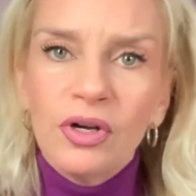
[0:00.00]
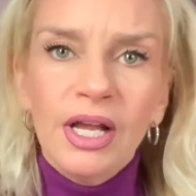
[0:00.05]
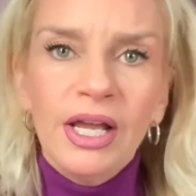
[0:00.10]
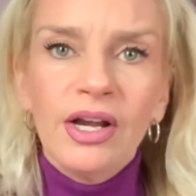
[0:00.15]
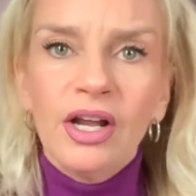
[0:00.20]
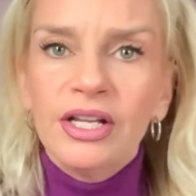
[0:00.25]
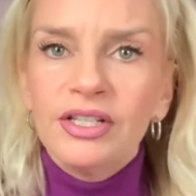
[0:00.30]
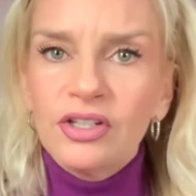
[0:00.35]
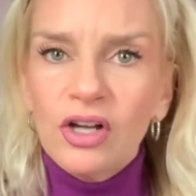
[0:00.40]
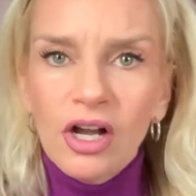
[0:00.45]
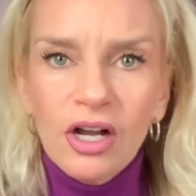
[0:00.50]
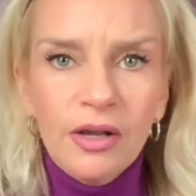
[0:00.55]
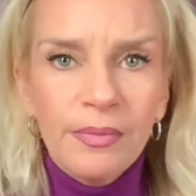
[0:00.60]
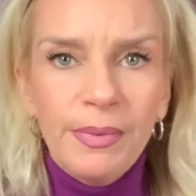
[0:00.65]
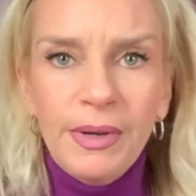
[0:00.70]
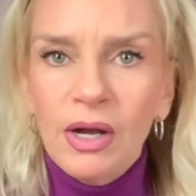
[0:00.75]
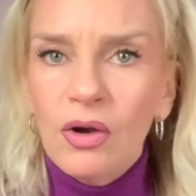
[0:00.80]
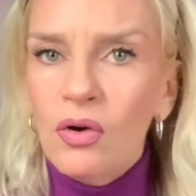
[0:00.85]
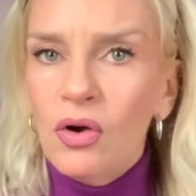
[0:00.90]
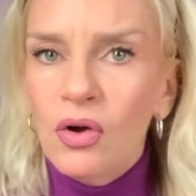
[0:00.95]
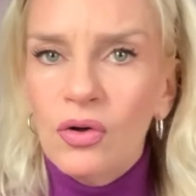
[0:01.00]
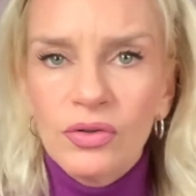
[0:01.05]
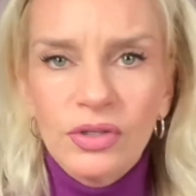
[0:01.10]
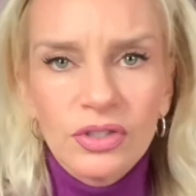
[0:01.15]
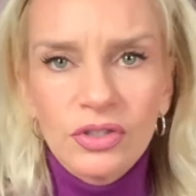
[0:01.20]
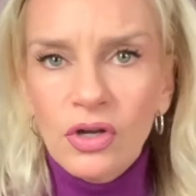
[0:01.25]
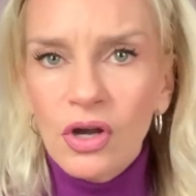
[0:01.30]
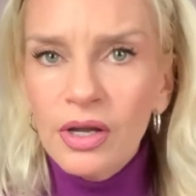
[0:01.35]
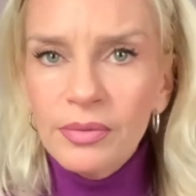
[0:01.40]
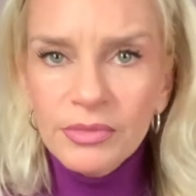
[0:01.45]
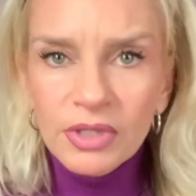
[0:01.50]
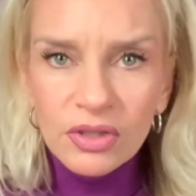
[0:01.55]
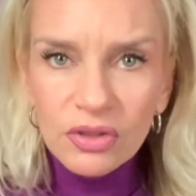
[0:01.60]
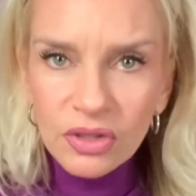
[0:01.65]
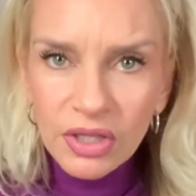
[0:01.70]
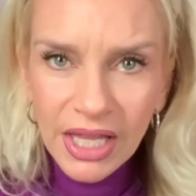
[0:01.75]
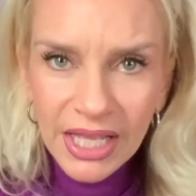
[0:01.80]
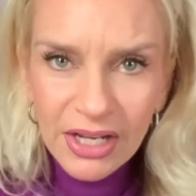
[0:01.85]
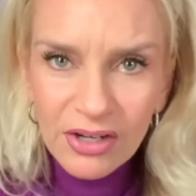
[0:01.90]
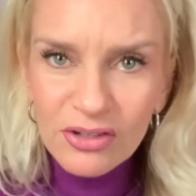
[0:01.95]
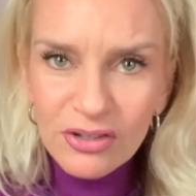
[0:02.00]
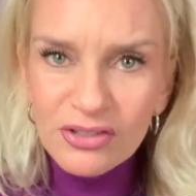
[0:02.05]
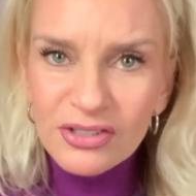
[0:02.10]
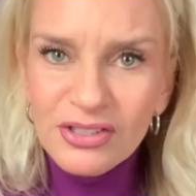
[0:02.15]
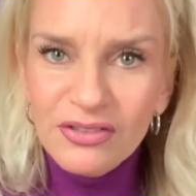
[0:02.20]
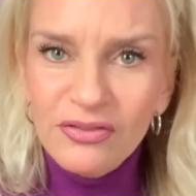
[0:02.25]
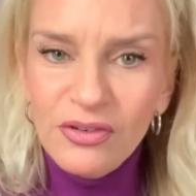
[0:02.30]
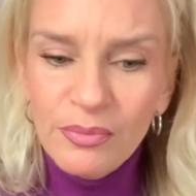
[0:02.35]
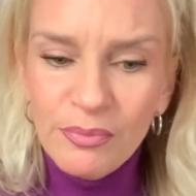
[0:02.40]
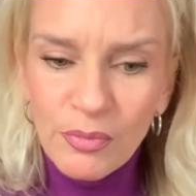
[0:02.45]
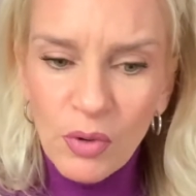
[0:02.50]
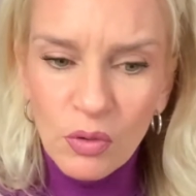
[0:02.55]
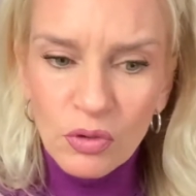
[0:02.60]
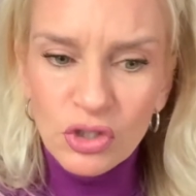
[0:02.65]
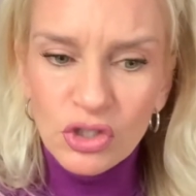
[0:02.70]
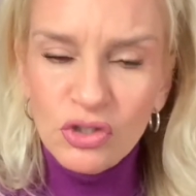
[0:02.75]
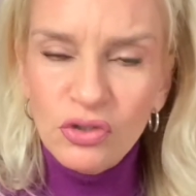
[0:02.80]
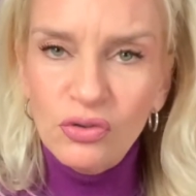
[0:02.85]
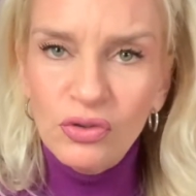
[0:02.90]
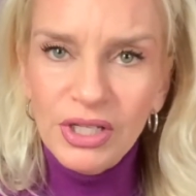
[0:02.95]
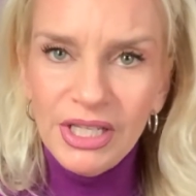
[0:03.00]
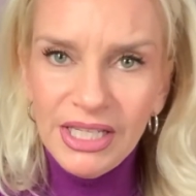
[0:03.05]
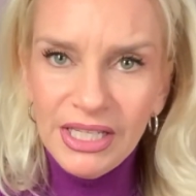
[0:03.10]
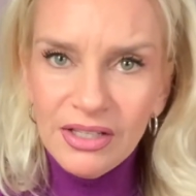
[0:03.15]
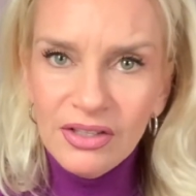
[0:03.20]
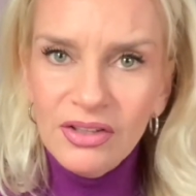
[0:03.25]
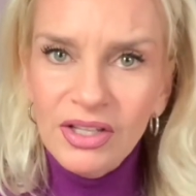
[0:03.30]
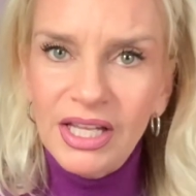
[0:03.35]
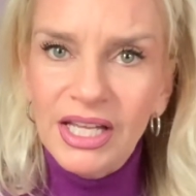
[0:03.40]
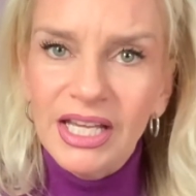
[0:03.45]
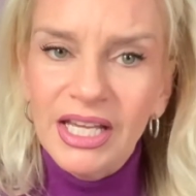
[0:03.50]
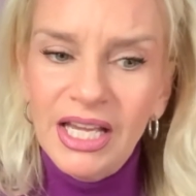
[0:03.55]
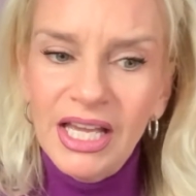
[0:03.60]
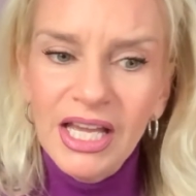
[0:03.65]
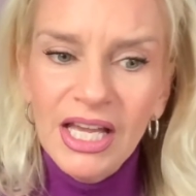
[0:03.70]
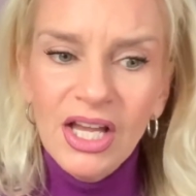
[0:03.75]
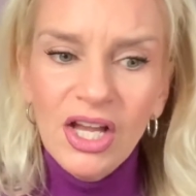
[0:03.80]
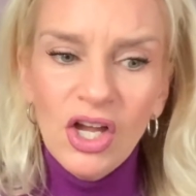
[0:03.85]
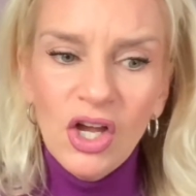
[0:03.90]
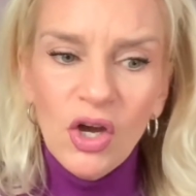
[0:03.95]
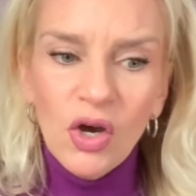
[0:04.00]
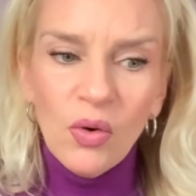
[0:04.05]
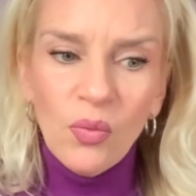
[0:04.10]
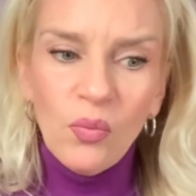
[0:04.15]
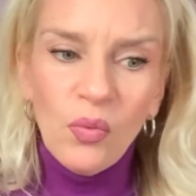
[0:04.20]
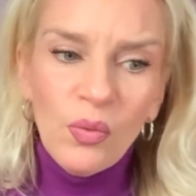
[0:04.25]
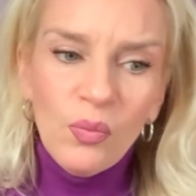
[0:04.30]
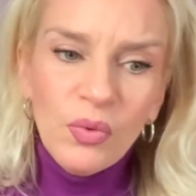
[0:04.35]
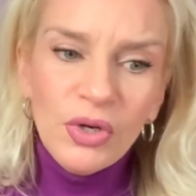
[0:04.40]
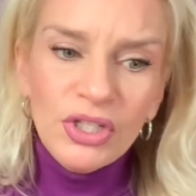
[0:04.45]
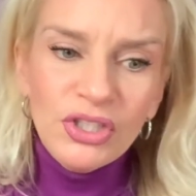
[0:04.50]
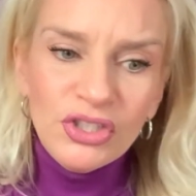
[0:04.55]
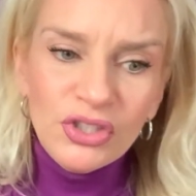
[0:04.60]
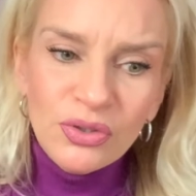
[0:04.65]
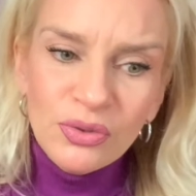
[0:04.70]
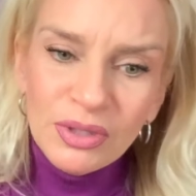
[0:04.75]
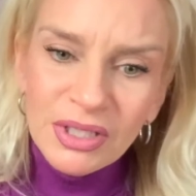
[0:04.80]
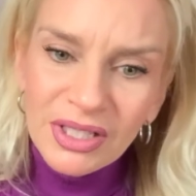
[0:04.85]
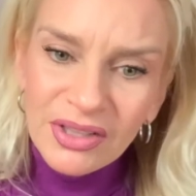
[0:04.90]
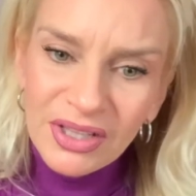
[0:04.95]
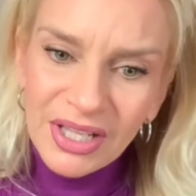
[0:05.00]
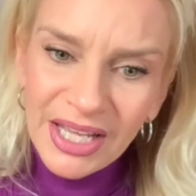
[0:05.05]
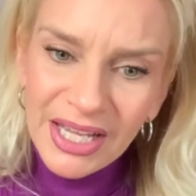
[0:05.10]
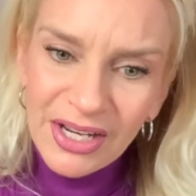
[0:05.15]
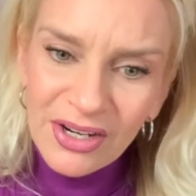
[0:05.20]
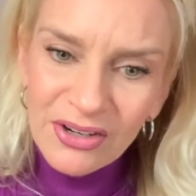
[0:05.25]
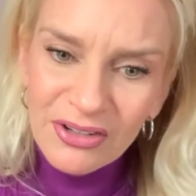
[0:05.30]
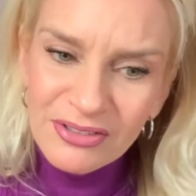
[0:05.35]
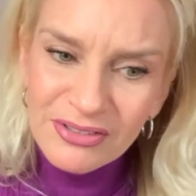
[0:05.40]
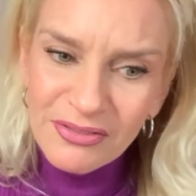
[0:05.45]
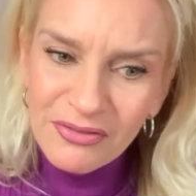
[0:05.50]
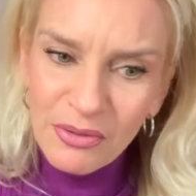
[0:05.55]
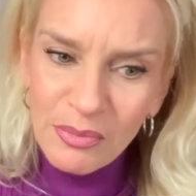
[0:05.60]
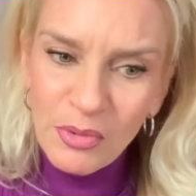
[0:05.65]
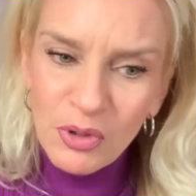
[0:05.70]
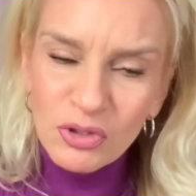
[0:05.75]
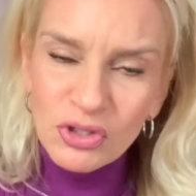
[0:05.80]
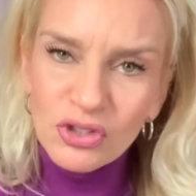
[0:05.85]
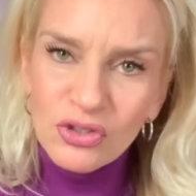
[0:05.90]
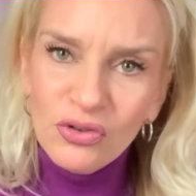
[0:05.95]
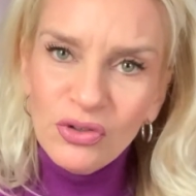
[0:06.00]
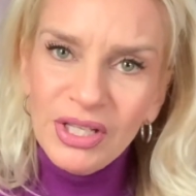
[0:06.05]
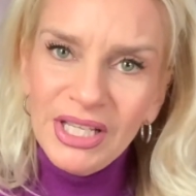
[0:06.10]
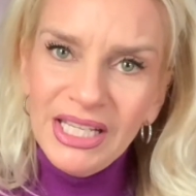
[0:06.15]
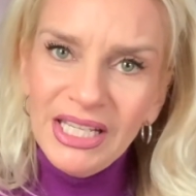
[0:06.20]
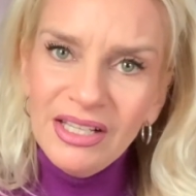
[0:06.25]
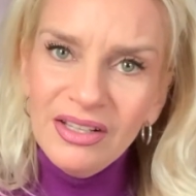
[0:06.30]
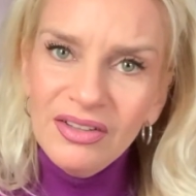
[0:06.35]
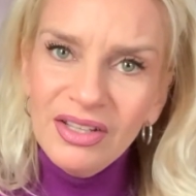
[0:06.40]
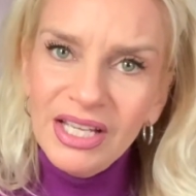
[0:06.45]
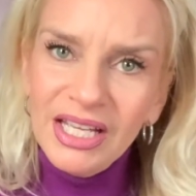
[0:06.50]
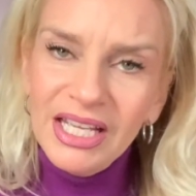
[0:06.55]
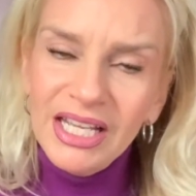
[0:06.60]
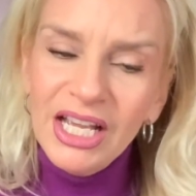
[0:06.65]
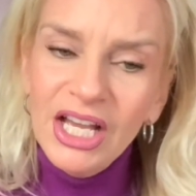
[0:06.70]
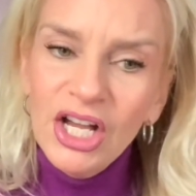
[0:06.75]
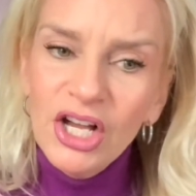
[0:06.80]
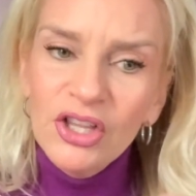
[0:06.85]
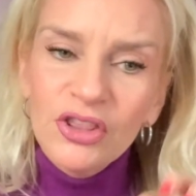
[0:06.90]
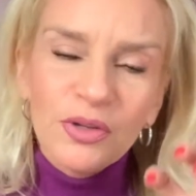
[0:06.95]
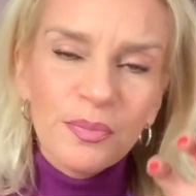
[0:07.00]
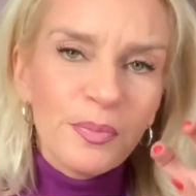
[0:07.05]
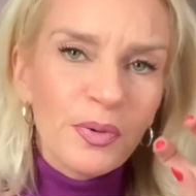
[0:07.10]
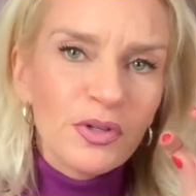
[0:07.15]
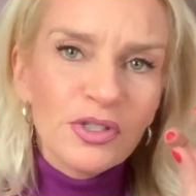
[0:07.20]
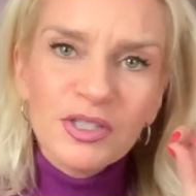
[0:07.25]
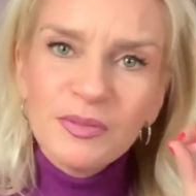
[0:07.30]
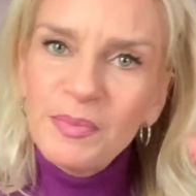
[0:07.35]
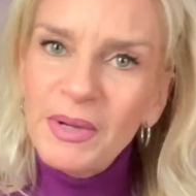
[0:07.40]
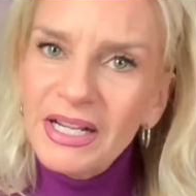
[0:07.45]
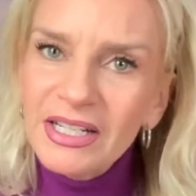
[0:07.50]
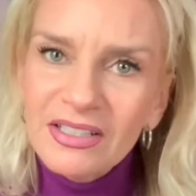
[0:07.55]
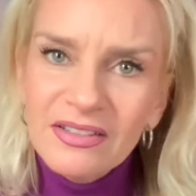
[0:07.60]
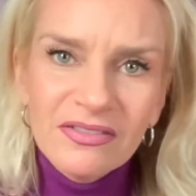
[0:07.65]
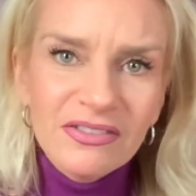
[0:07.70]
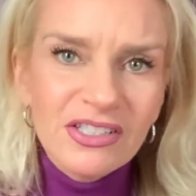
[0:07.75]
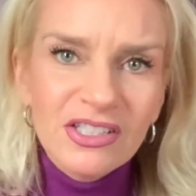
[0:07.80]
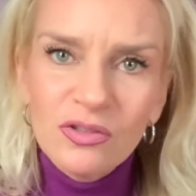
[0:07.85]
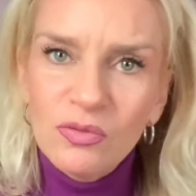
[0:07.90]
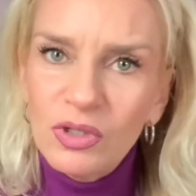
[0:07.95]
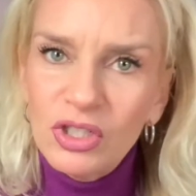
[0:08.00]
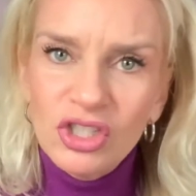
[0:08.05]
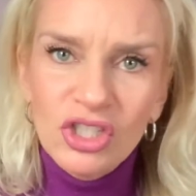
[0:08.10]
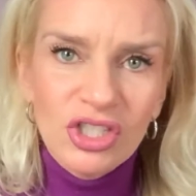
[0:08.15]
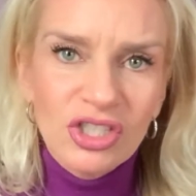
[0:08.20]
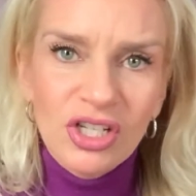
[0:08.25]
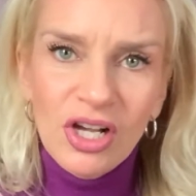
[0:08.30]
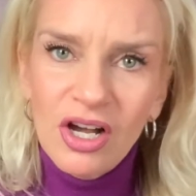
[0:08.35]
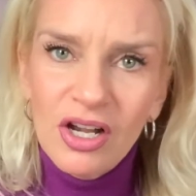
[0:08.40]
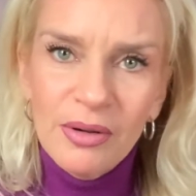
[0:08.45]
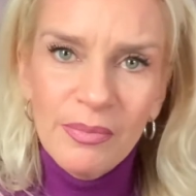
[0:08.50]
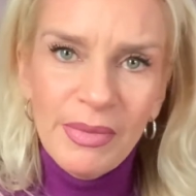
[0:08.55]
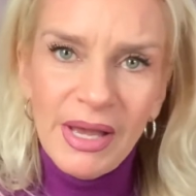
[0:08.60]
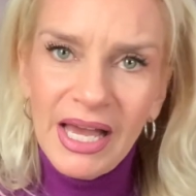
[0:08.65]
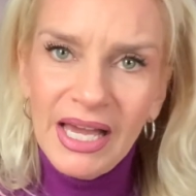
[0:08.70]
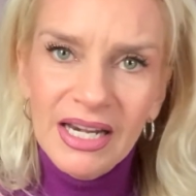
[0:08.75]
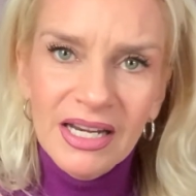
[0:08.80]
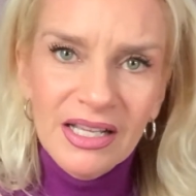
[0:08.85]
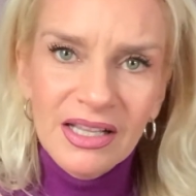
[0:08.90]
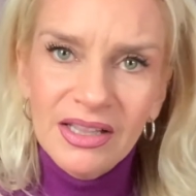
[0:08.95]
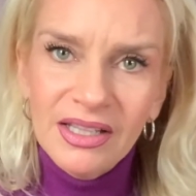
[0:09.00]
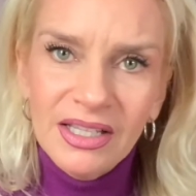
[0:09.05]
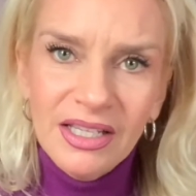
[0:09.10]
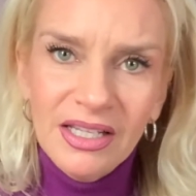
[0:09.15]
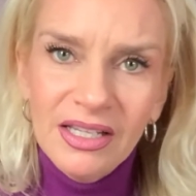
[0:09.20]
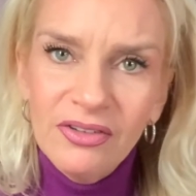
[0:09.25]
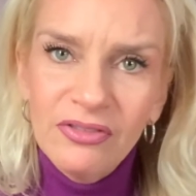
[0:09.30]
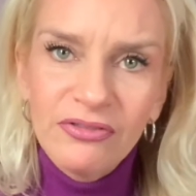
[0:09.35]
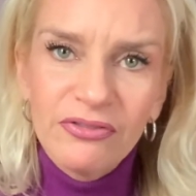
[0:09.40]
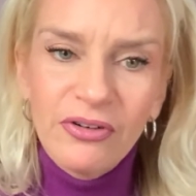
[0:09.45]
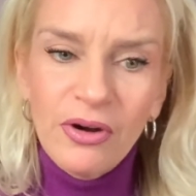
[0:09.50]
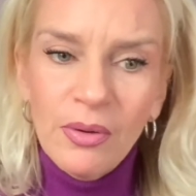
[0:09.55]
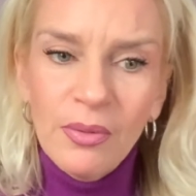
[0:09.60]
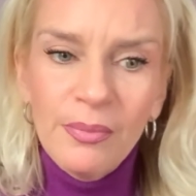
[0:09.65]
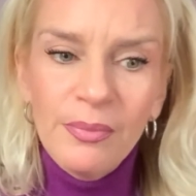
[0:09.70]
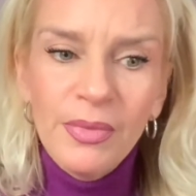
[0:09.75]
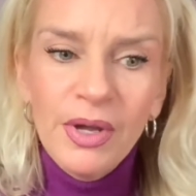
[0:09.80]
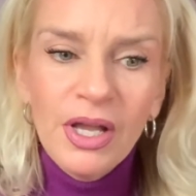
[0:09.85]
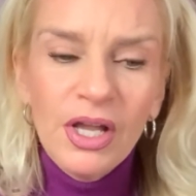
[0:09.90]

And I talk about all the time the layers of emotional healing. When we do the layers of emotional healing, the perspective switches automatically from